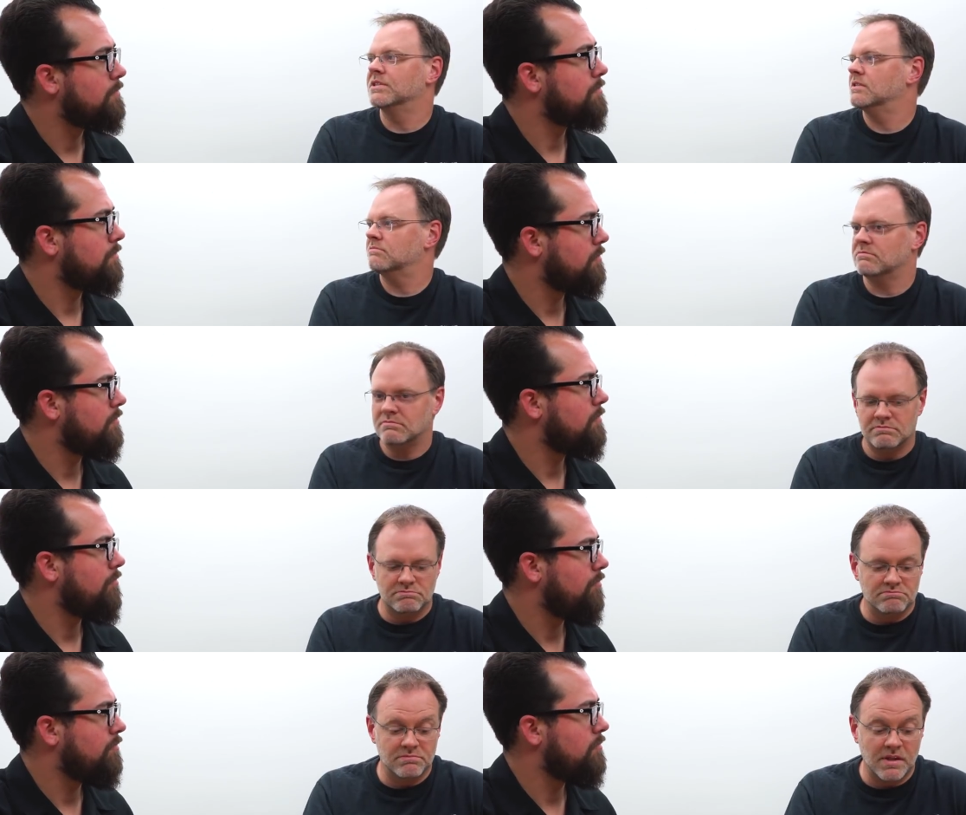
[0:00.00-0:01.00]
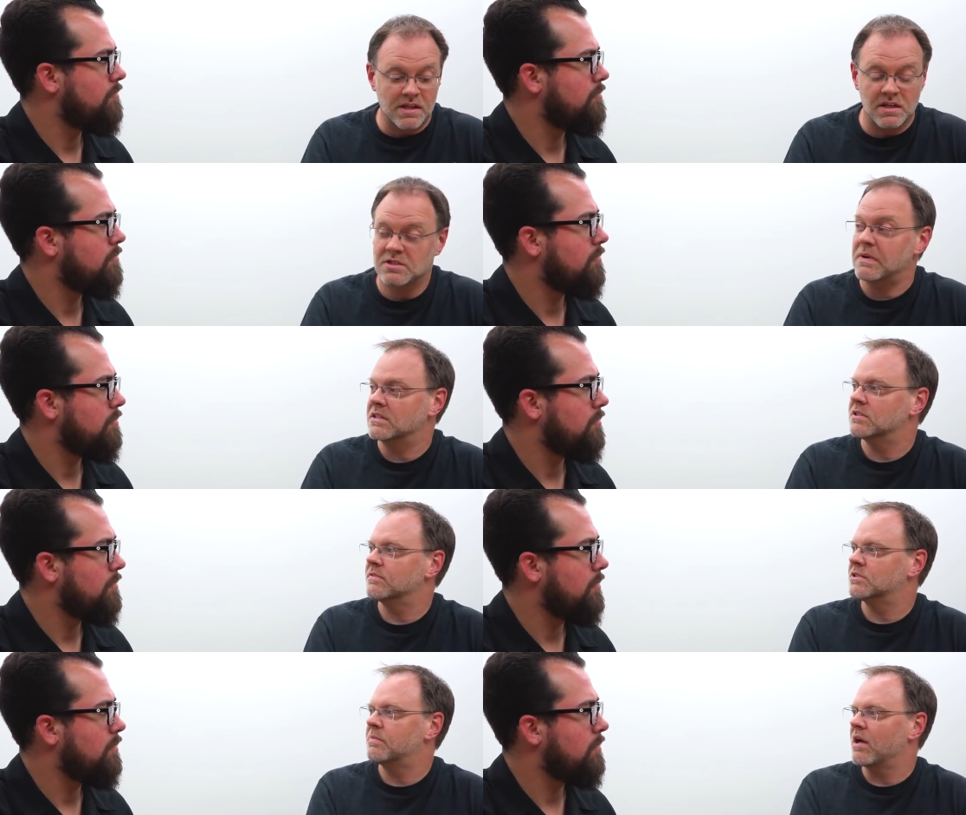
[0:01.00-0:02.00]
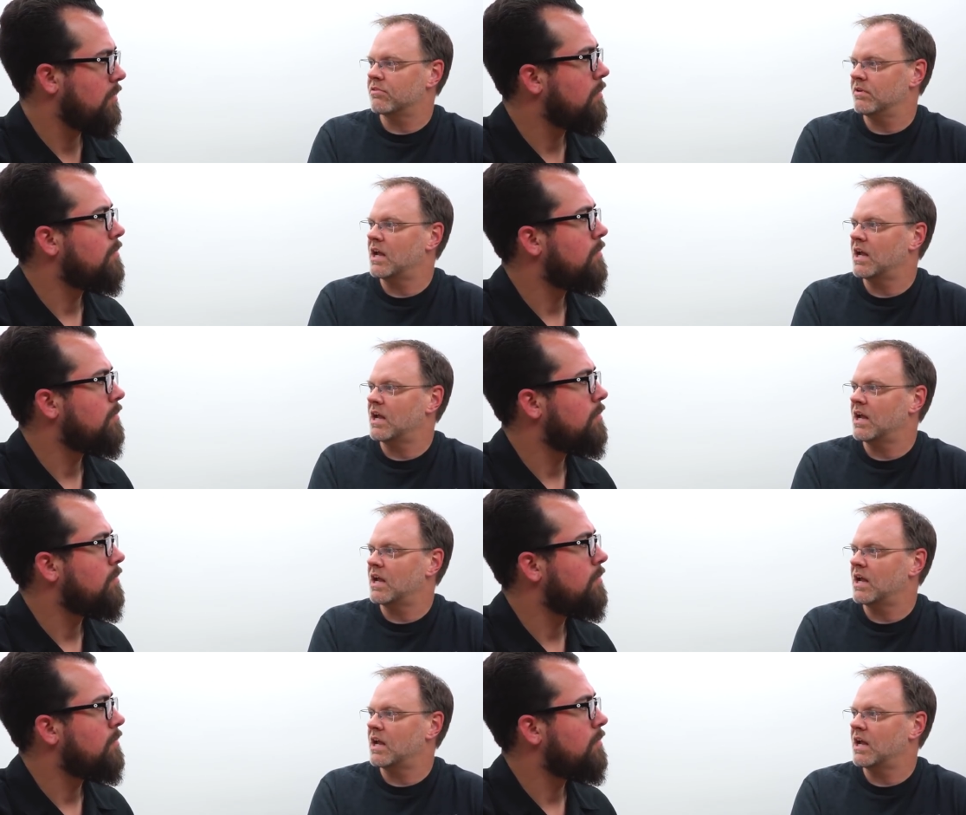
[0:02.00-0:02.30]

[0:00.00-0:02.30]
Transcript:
Speaker 1: isn't inexpensive. It's about